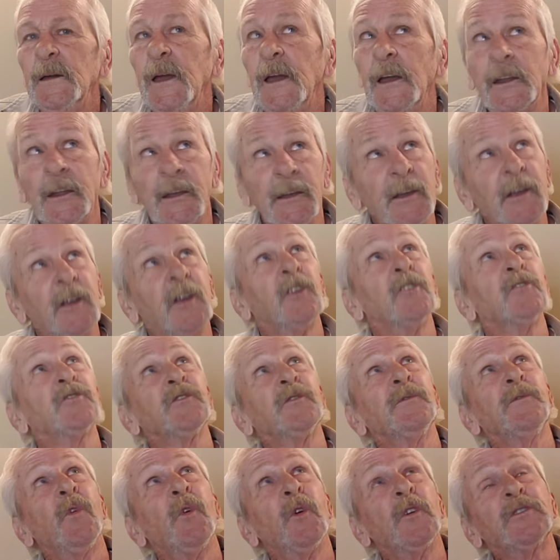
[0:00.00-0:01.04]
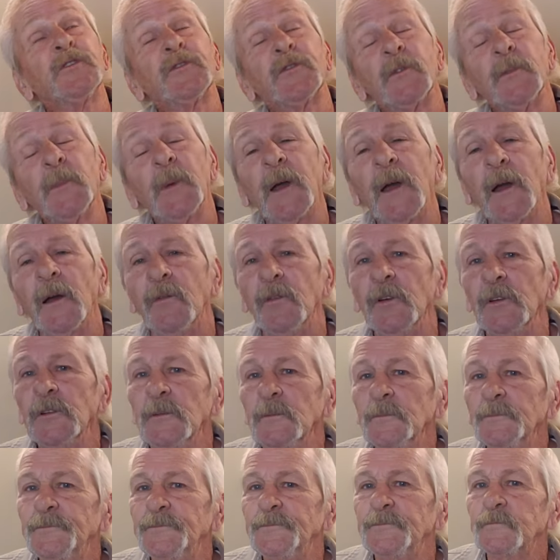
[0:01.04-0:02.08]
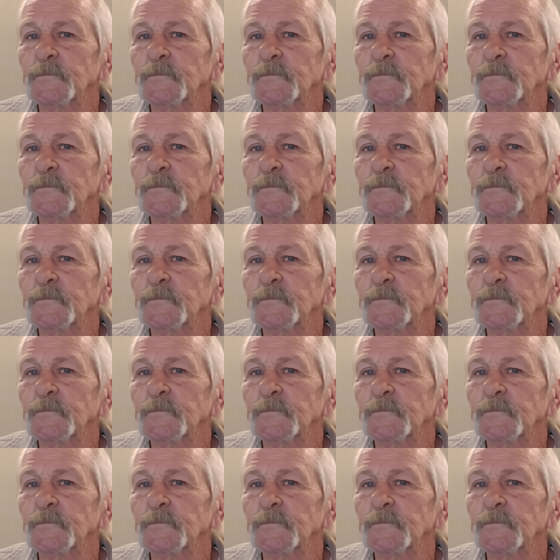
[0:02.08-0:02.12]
and he hears a voice from heaven.